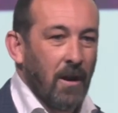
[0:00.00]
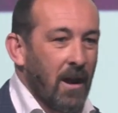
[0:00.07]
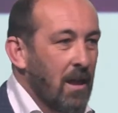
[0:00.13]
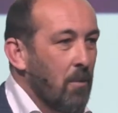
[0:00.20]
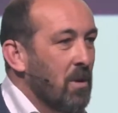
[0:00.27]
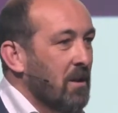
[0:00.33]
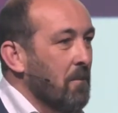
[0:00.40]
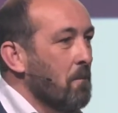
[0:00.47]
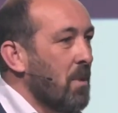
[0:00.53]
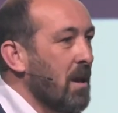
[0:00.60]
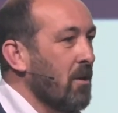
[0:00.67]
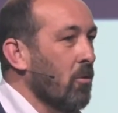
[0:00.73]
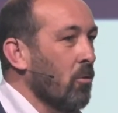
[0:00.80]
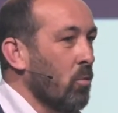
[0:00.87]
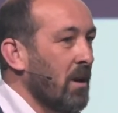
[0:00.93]
And then we can
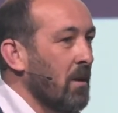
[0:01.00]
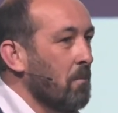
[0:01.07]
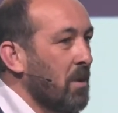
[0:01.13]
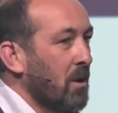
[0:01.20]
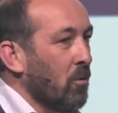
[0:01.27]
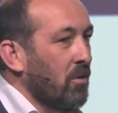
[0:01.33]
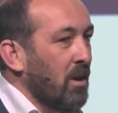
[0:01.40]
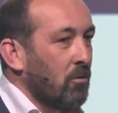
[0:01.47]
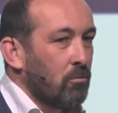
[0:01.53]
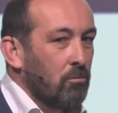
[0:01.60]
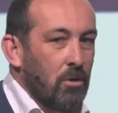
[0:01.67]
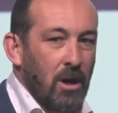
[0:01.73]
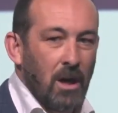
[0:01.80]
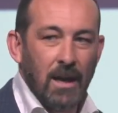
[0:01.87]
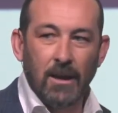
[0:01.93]
build these
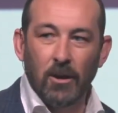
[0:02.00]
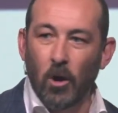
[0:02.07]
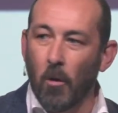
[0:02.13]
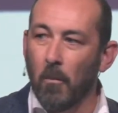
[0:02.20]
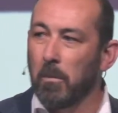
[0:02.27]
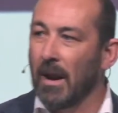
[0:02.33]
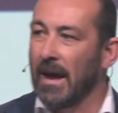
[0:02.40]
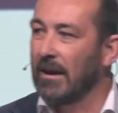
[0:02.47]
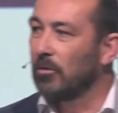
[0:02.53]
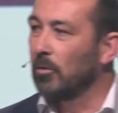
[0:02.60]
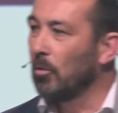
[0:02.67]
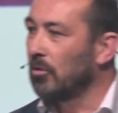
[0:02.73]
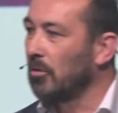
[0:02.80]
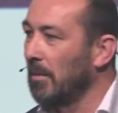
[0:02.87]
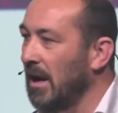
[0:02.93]
really complex
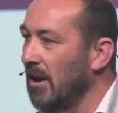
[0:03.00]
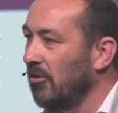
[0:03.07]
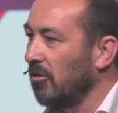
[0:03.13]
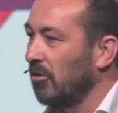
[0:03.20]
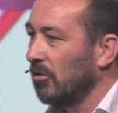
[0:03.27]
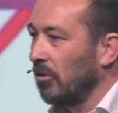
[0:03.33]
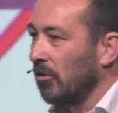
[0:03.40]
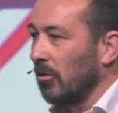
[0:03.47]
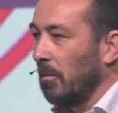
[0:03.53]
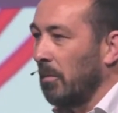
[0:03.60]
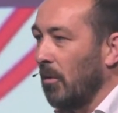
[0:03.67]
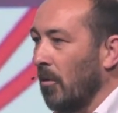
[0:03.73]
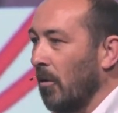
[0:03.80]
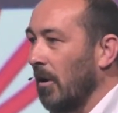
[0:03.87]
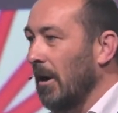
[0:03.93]
automations to
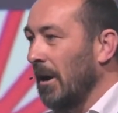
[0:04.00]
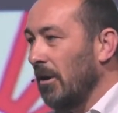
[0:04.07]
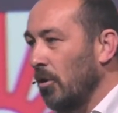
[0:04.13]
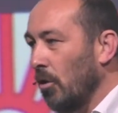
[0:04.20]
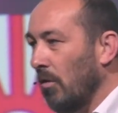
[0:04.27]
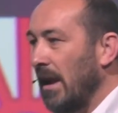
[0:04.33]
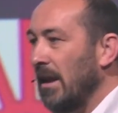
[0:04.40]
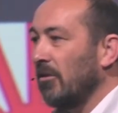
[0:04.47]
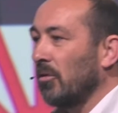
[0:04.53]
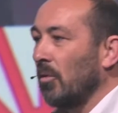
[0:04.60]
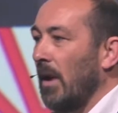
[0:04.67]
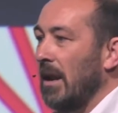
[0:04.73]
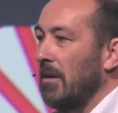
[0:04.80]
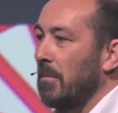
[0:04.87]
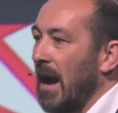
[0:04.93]
support your
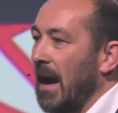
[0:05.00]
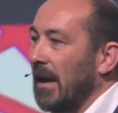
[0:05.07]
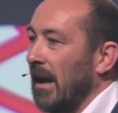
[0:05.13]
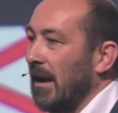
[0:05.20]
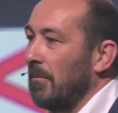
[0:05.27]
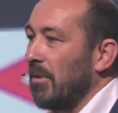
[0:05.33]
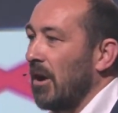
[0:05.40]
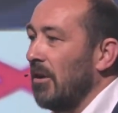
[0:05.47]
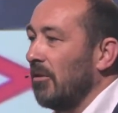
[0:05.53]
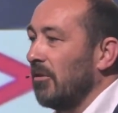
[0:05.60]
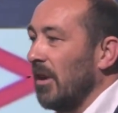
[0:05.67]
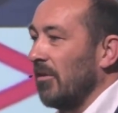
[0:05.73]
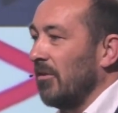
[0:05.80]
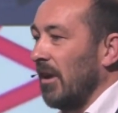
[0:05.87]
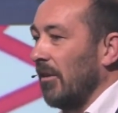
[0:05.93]
end-to-end back-end
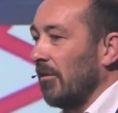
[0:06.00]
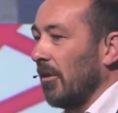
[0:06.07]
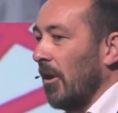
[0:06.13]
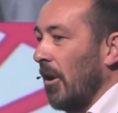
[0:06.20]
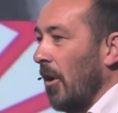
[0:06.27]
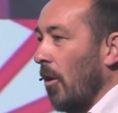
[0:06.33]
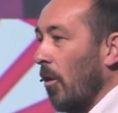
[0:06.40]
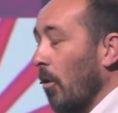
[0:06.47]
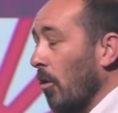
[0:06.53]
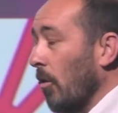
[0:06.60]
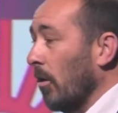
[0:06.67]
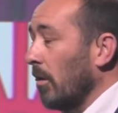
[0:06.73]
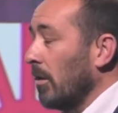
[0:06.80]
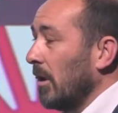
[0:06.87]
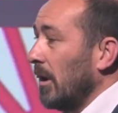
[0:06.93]
processes.
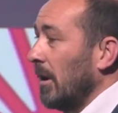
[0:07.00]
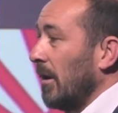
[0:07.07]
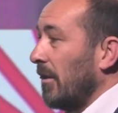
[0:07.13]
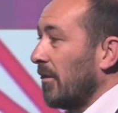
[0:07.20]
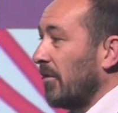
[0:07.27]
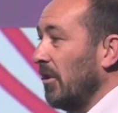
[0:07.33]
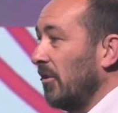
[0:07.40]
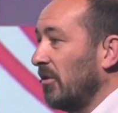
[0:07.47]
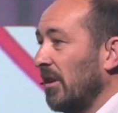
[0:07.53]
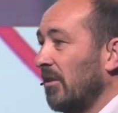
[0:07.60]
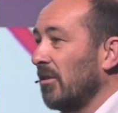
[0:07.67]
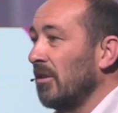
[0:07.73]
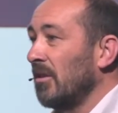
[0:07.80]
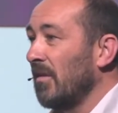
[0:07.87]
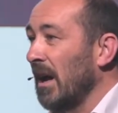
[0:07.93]
Or through
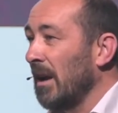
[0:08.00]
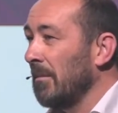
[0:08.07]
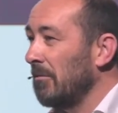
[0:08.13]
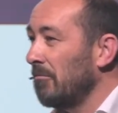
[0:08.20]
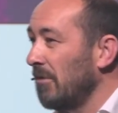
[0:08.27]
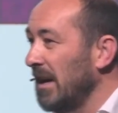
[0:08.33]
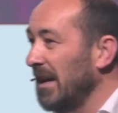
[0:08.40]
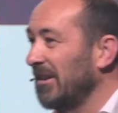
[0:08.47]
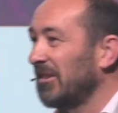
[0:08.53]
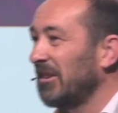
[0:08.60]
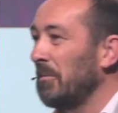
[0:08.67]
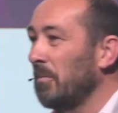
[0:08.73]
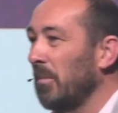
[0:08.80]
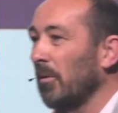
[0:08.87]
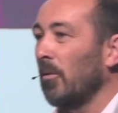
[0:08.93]
citizen development, really
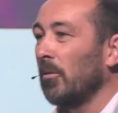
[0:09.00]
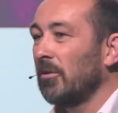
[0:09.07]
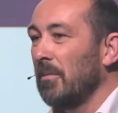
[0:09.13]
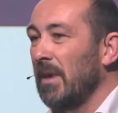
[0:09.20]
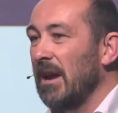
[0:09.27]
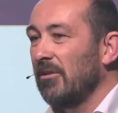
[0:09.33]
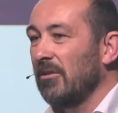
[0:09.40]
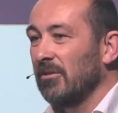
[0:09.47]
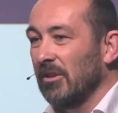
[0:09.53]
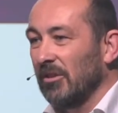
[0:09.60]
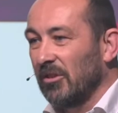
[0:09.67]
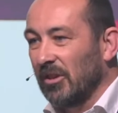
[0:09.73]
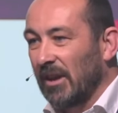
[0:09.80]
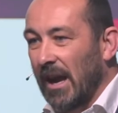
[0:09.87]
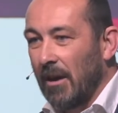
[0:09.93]
simple automations that
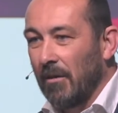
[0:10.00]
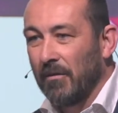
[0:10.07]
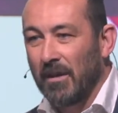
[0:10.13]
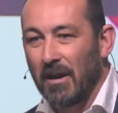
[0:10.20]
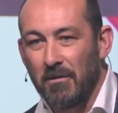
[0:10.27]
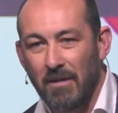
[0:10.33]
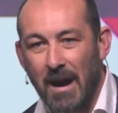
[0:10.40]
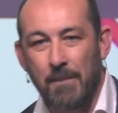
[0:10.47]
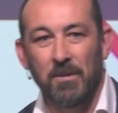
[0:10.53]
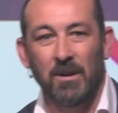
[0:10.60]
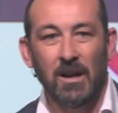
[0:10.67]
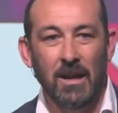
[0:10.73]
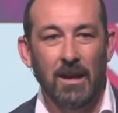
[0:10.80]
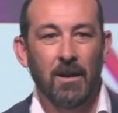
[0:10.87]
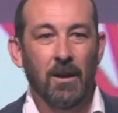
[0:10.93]
scale very
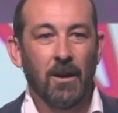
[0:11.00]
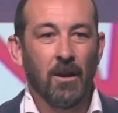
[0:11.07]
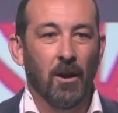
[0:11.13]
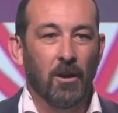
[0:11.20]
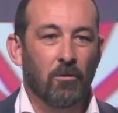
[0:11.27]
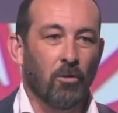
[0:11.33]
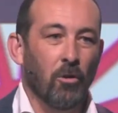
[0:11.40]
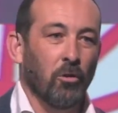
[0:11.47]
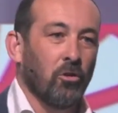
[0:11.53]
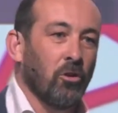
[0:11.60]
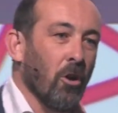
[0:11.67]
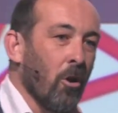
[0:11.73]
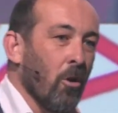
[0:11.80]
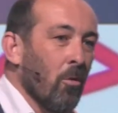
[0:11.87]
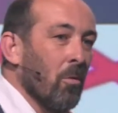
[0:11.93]
rapidly across
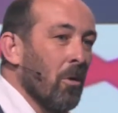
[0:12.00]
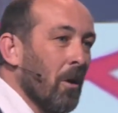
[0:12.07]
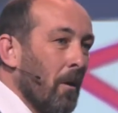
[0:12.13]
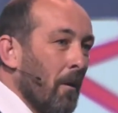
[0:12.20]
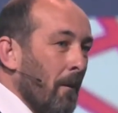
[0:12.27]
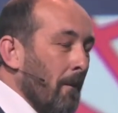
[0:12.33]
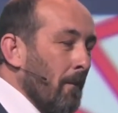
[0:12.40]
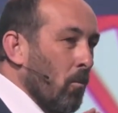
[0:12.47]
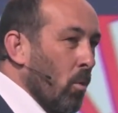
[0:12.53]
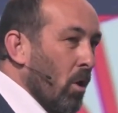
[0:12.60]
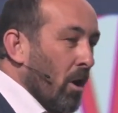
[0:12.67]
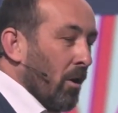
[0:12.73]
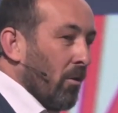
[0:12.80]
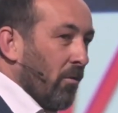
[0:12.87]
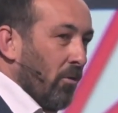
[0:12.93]
your whole
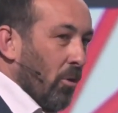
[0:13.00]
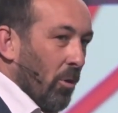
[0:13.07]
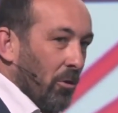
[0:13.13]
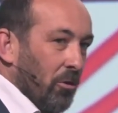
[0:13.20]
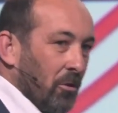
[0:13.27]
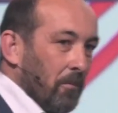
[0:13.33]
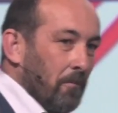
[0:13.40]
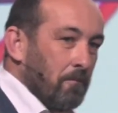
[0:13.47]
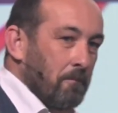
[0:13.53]
workforce.